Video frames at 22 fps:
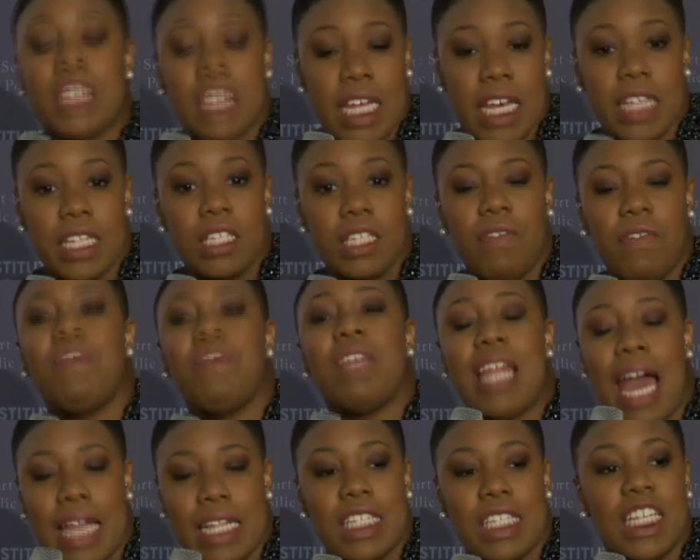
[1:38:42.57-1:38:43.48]

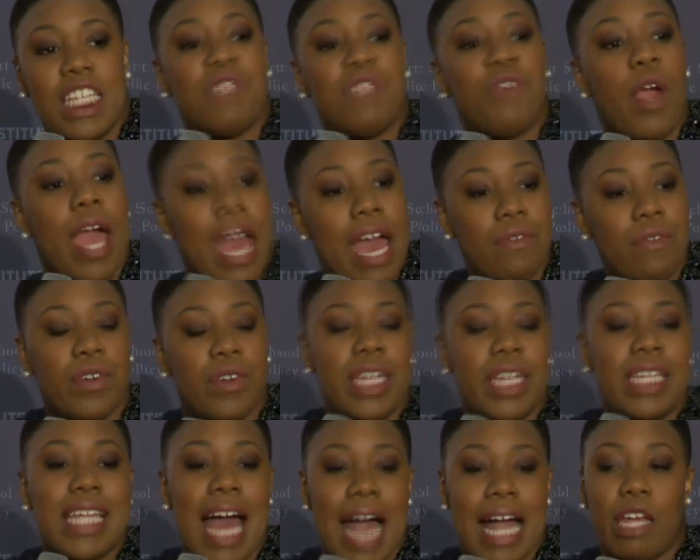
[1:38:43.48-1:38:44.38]
cents for
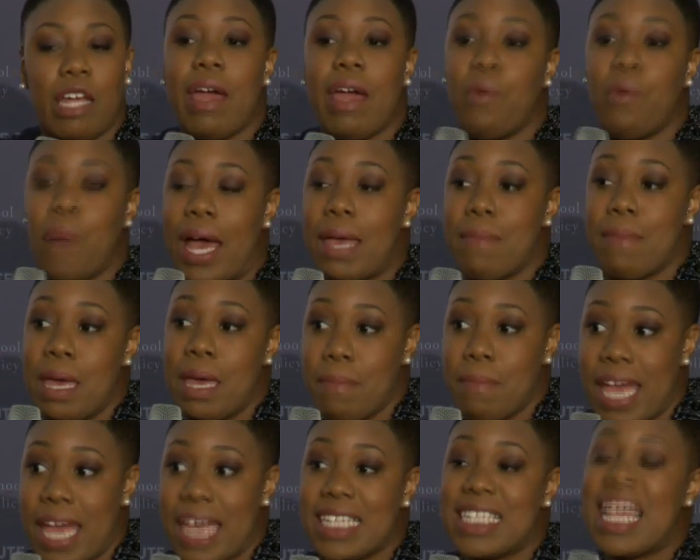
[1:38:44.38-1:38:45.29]
every dollar a white
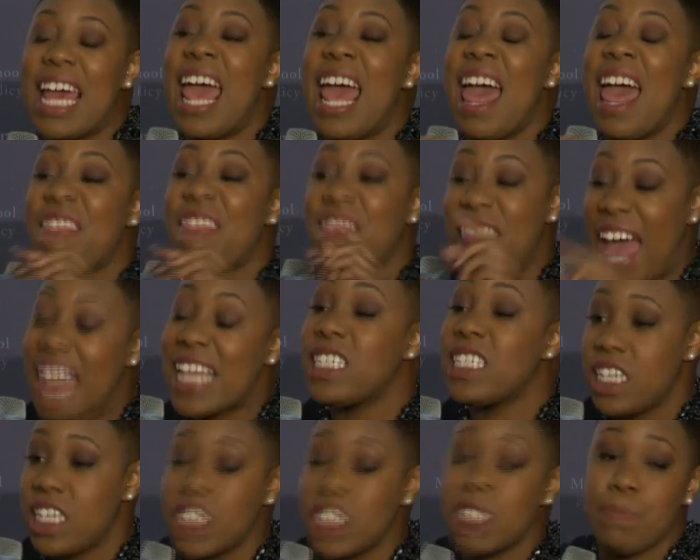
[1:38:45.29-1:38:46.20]
man makes.
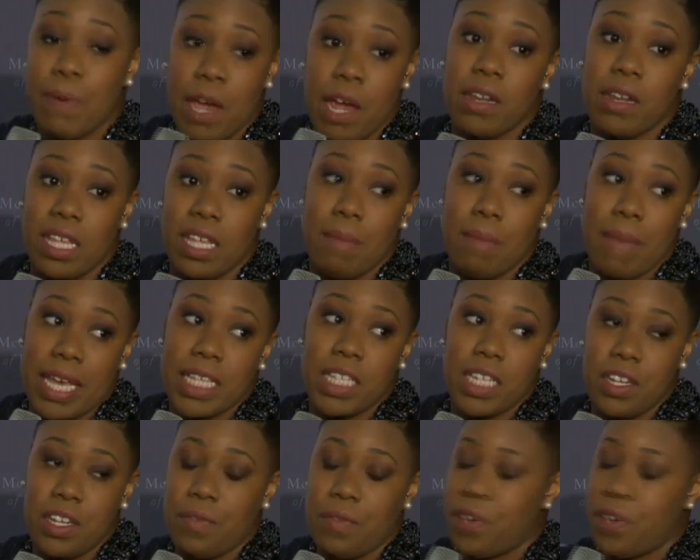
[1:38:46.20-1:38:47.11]
That's a disparity that
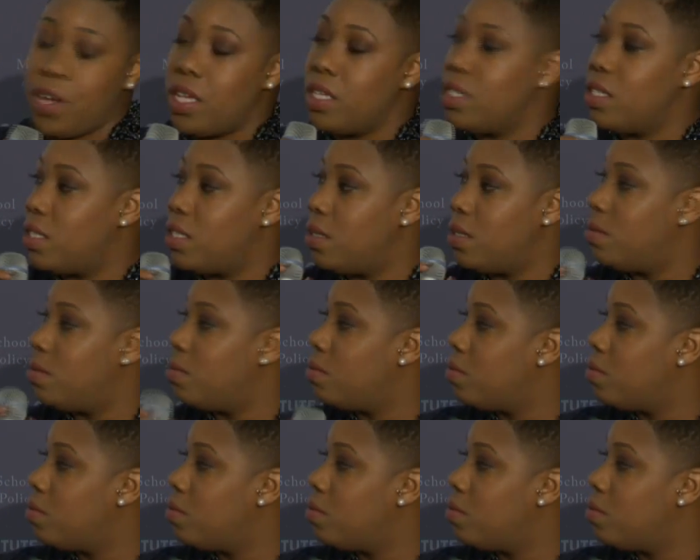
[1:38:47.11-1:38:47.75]
makes a difference.